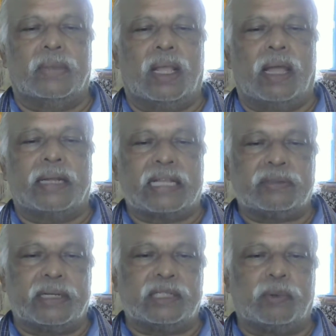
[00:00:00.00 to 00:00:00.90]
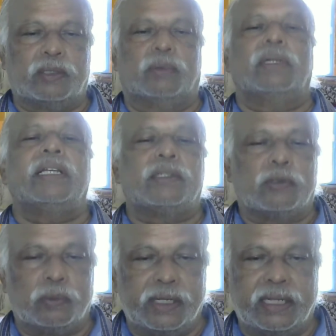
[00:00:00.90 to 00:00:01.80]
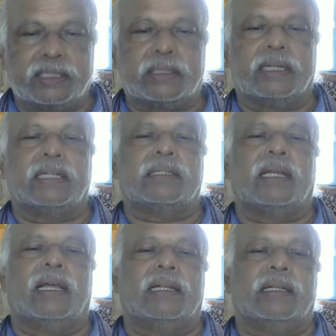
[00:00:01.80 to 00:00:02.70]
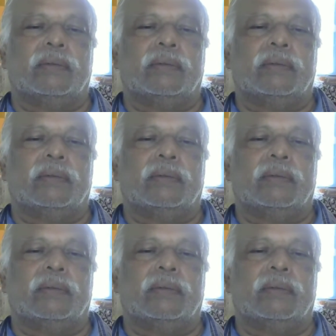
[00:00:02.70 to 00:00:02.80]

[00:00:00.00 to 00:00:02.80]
And as far as possible, it should be a straight alignment.